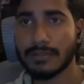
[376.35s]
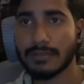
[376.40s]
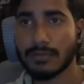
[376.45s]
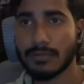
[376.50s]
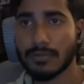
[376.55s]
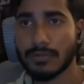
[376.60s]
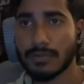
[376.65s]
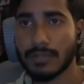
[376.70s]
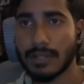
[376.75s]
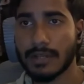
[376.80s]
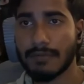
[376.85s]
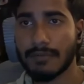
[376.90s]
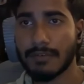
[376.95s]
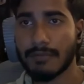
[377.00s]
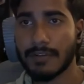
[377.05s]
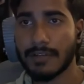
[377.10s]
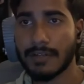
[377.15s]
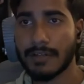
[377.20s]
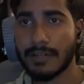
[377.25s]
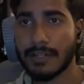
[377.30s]
So they have
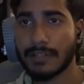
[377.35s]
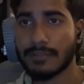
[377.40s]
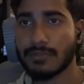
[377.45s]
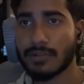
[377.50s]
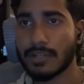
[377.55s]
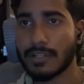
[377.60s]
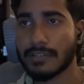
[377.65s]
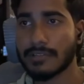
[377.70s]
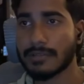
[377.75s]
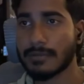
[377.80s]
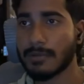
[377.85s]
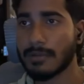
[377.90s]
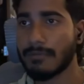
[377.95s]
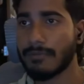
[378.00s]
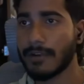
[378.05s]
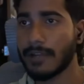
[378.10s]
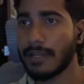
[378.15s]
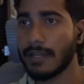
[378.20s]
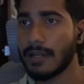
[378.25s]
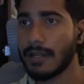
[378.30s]
given an index.html
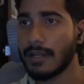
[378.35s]
file.